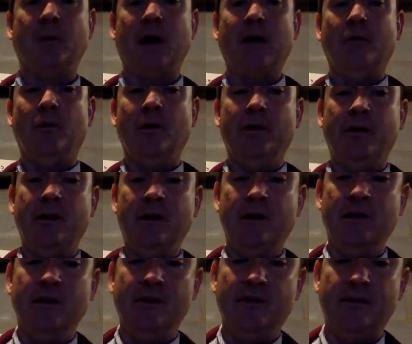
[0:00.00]
right one
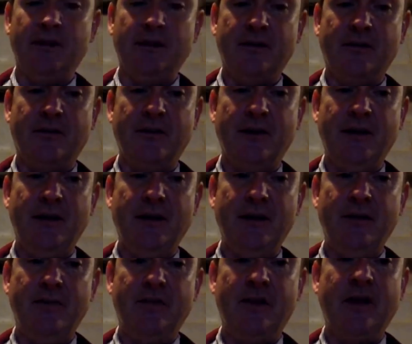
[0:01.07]
is it's the
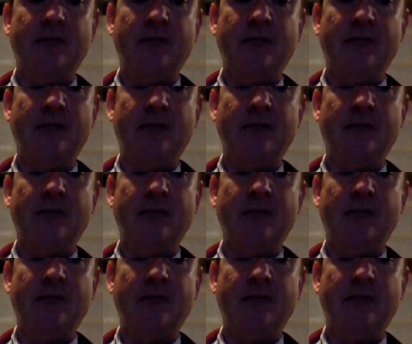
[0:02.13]
set